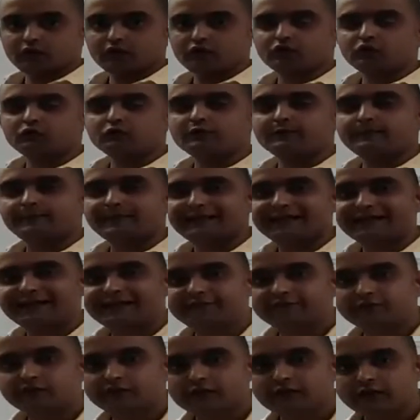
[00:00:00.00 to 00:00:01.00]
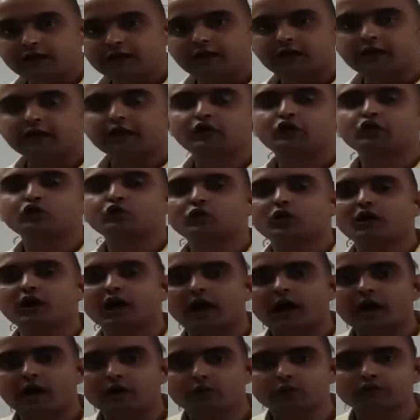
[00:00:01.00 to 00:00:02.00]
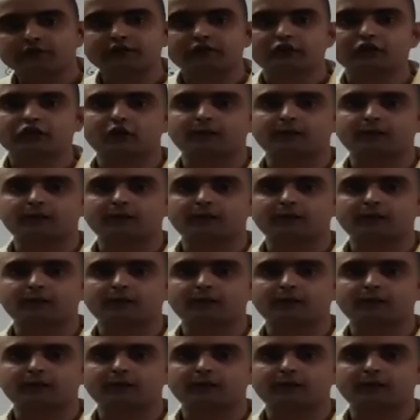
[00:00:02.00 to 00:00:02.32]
you will be given a cue card with a